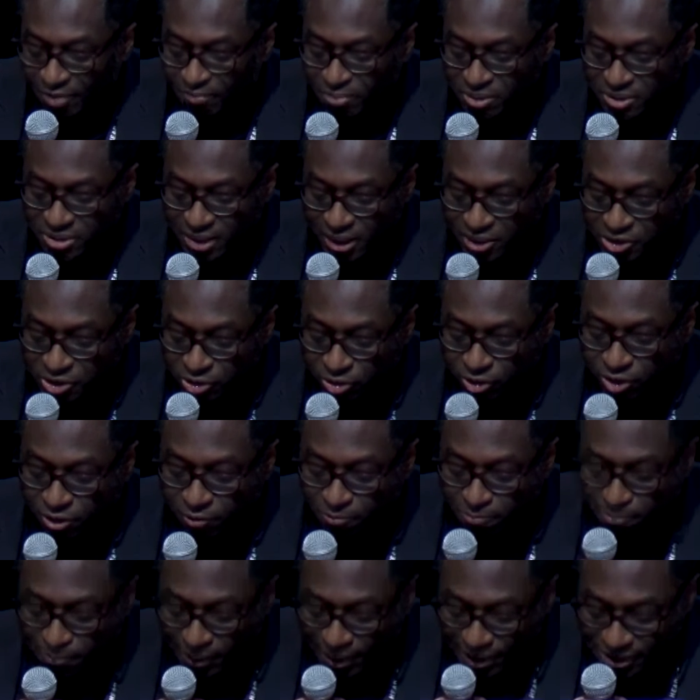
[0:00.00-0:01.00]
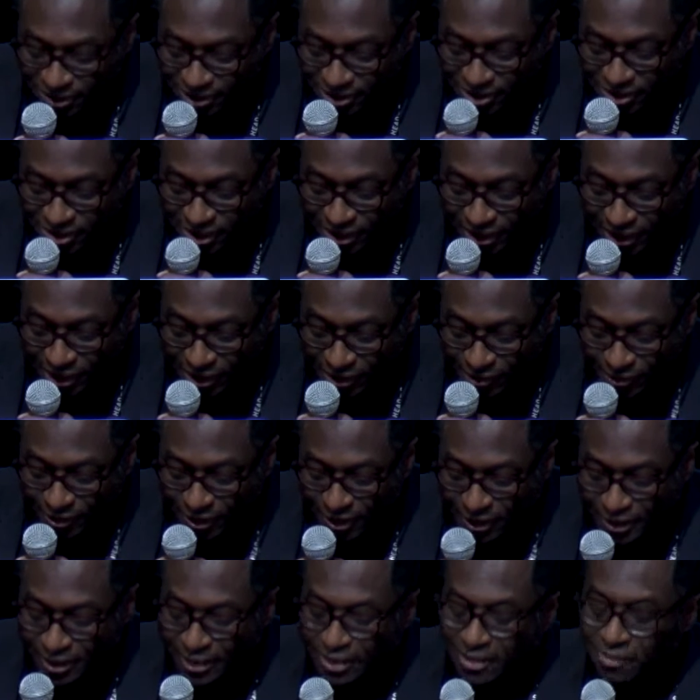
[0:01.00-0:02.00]
their potential complicity.
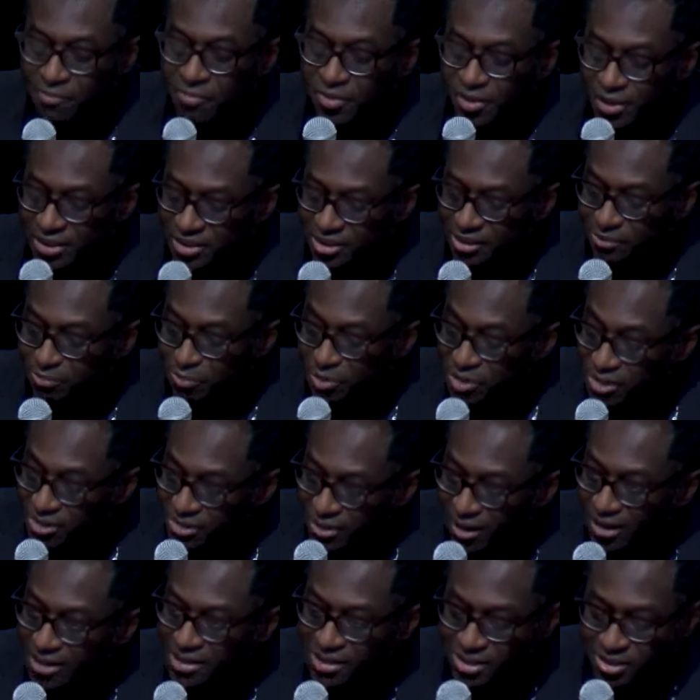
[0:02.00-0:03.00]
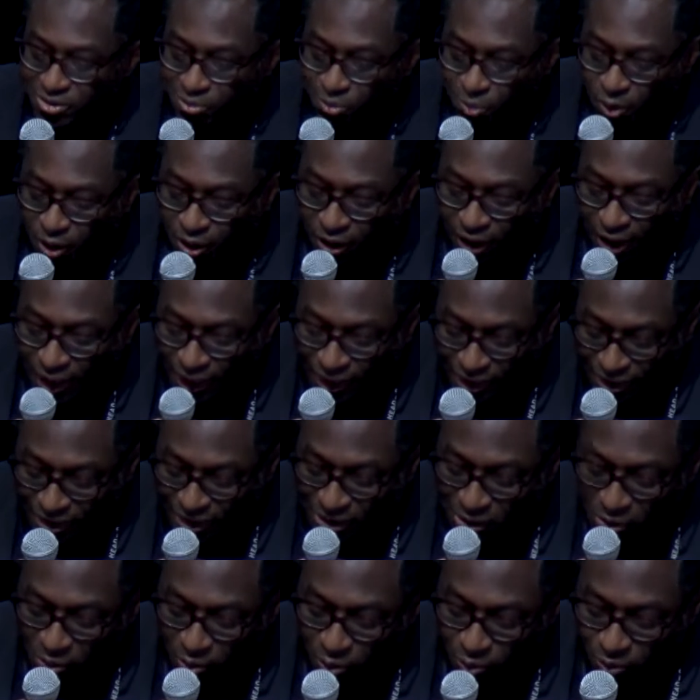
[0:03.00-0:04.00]
This is precisely why
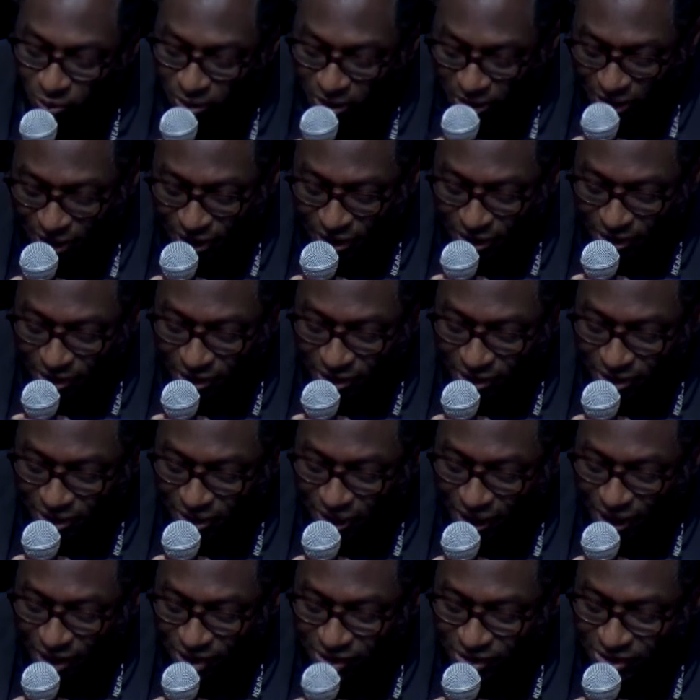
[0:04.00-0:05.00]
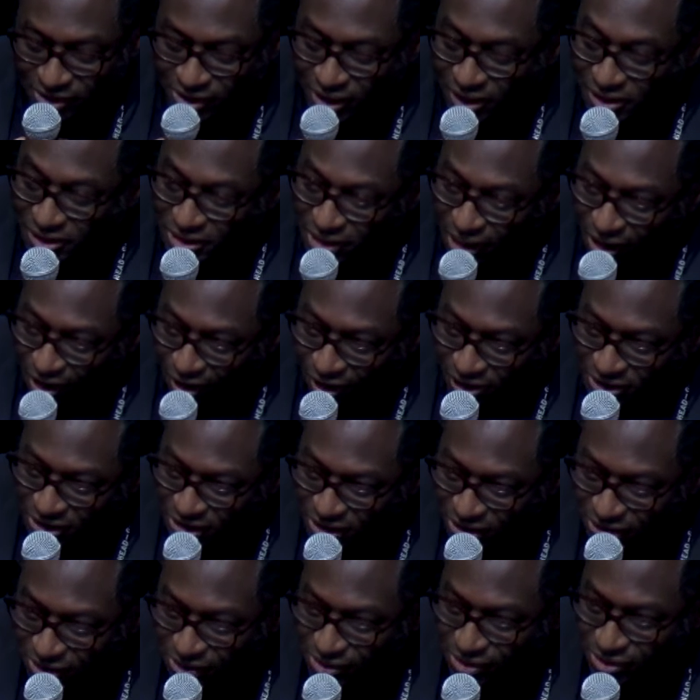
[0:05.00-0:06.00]
certain
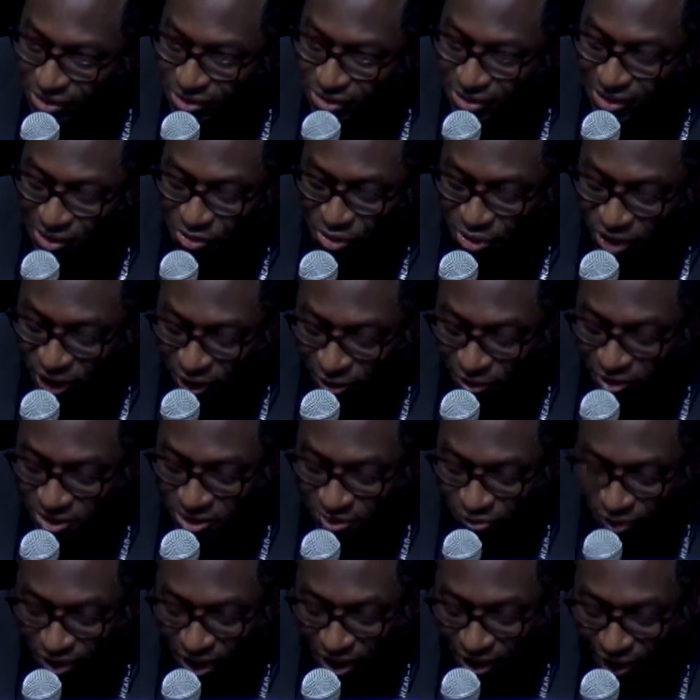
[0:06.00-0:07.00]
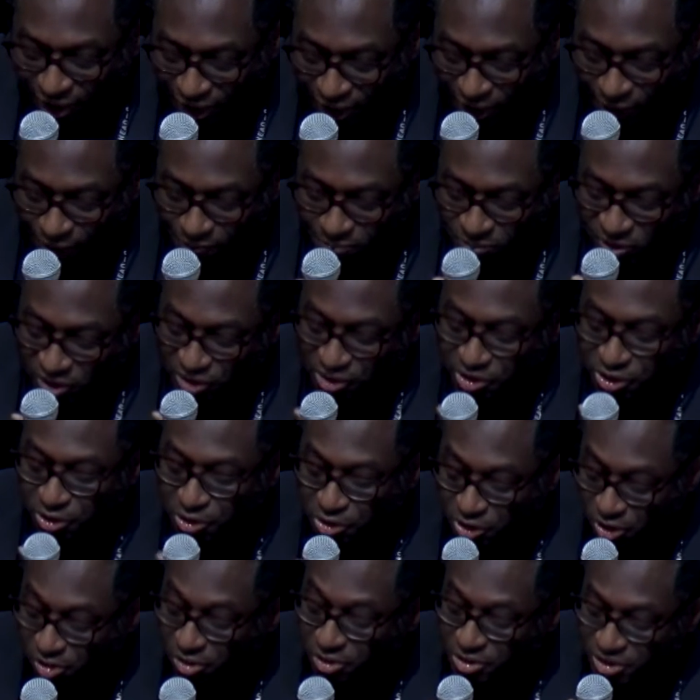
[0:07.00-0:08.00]
artists and theorists of color
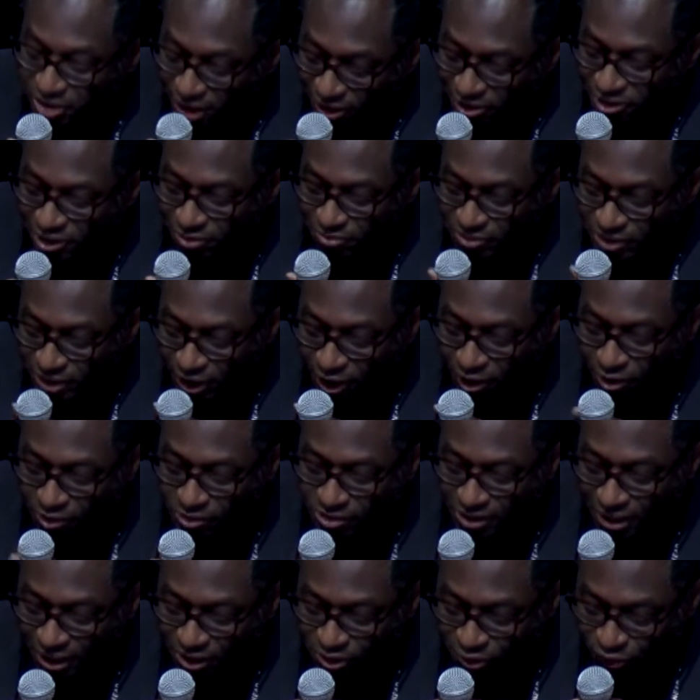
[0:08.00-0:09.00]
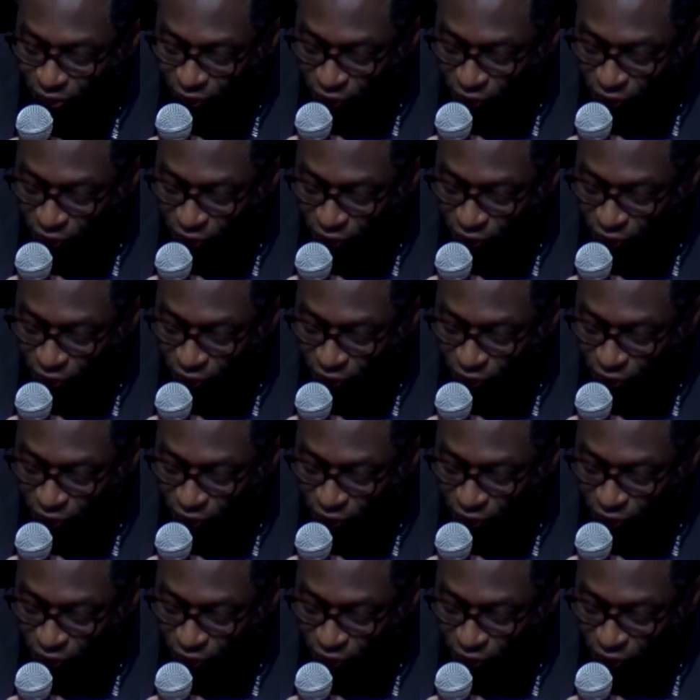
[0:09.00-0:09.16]
should conduct themselves as